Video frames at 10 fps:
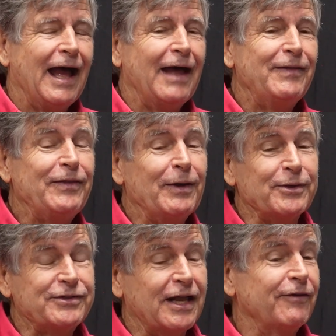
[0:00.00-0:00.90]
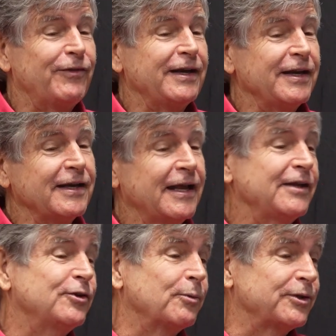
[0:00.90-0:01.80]
And then and if they didn't
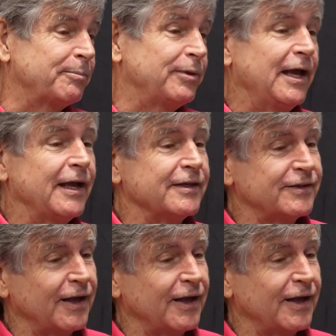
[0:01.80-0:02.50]
get you with the planes,